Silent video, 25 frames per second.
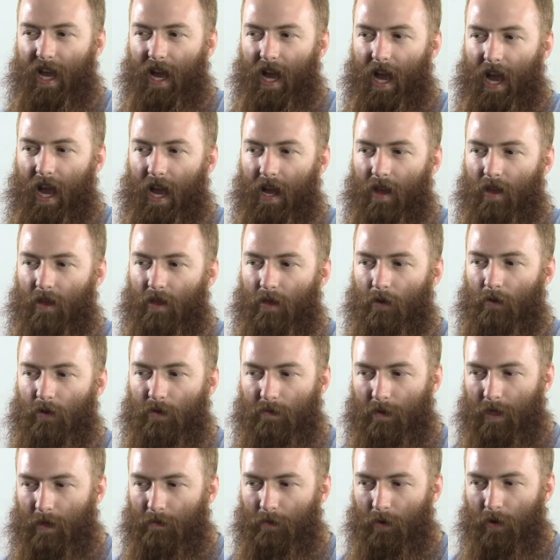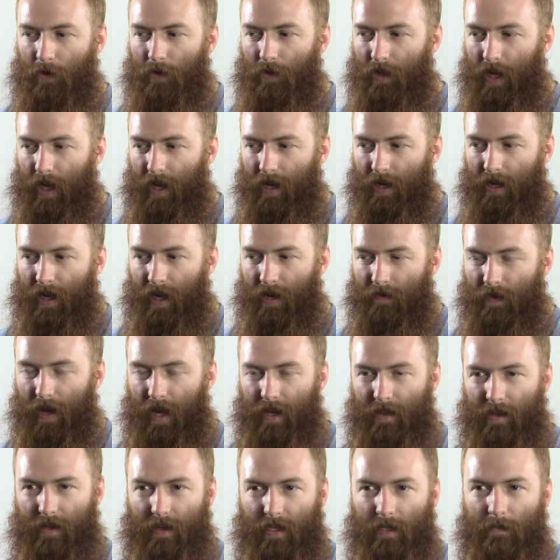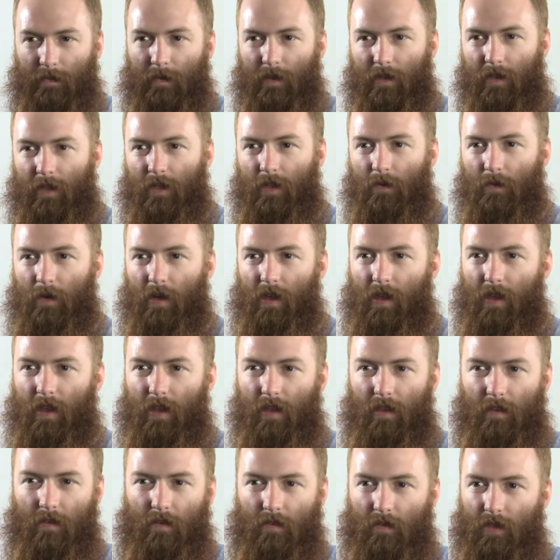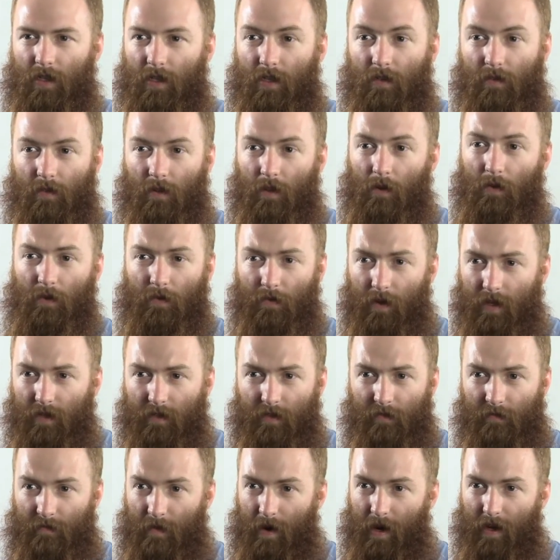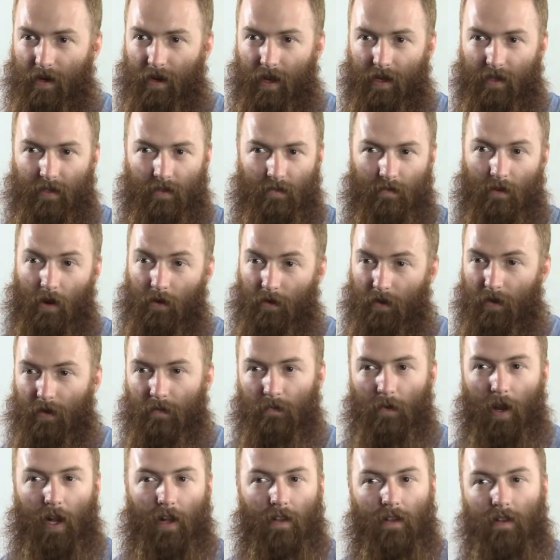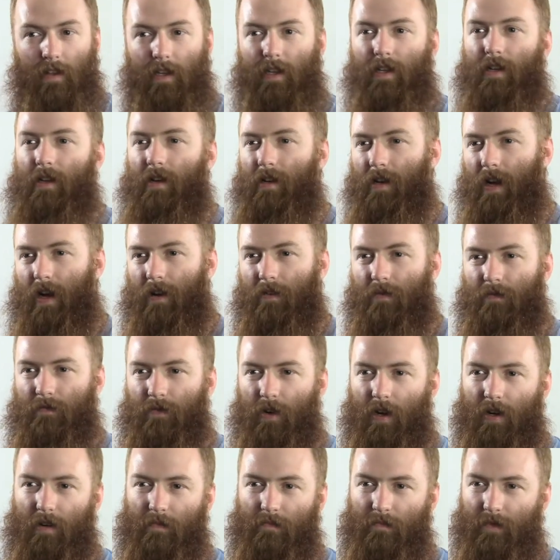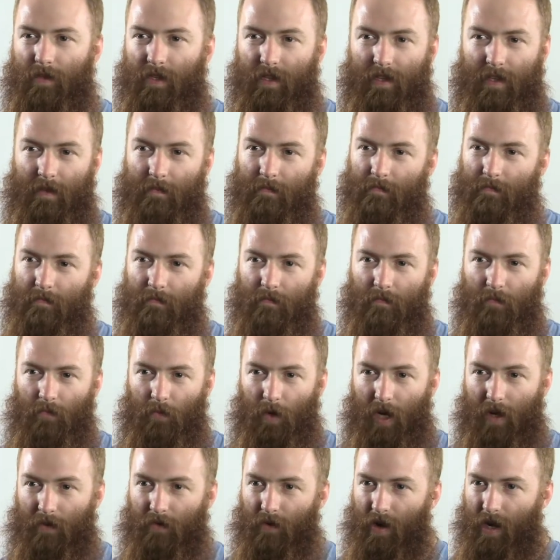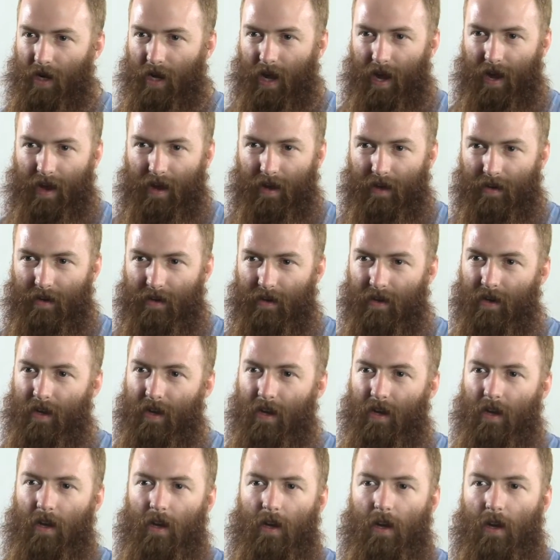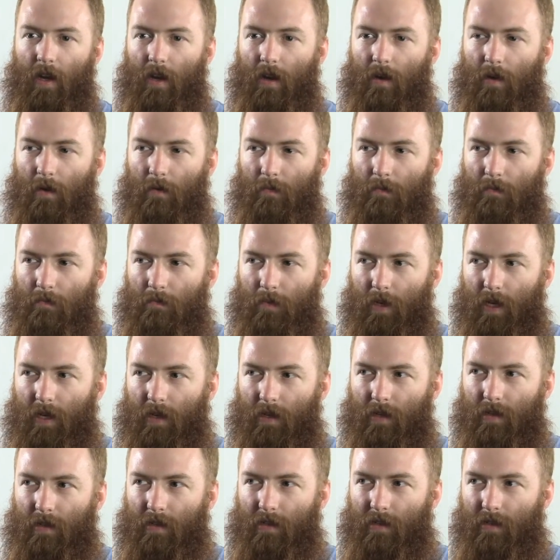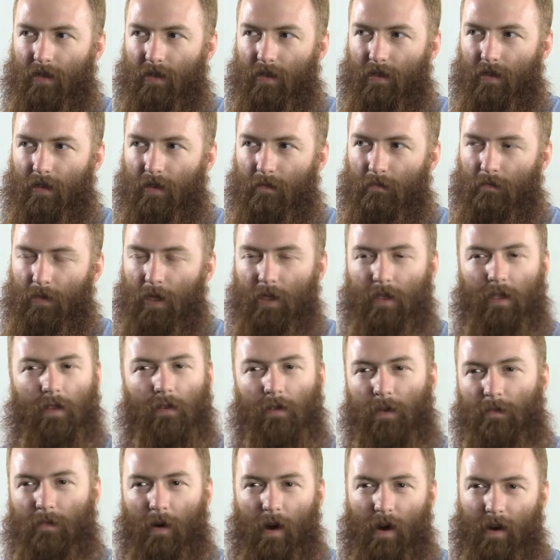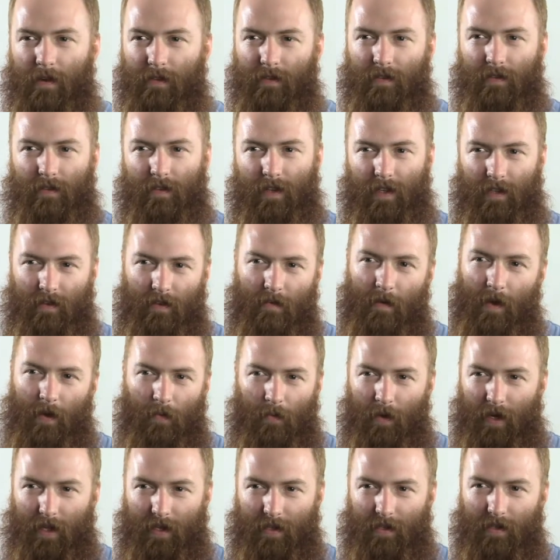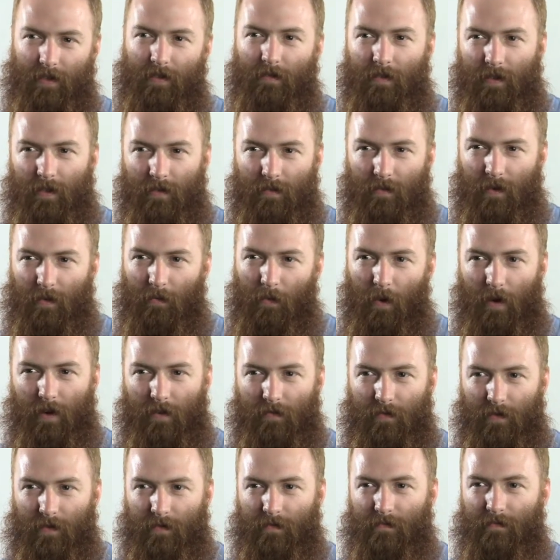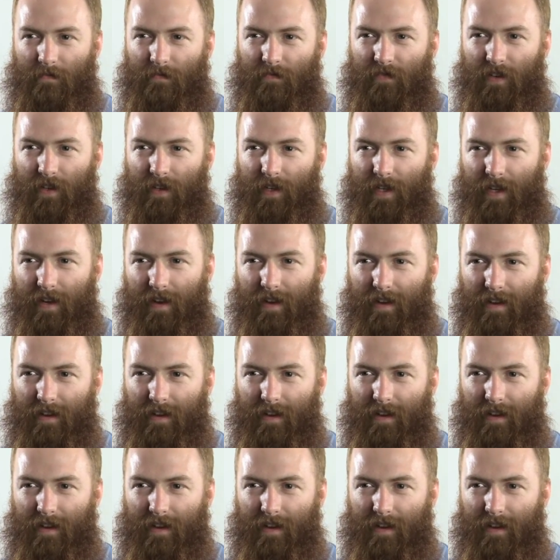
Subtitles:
And those people that I've had that experience with, they're still close friends of mine. I talk to them regularly. I try to see them whenever I can, because building those bonds, and no matter what you do, is a wonderful feeling.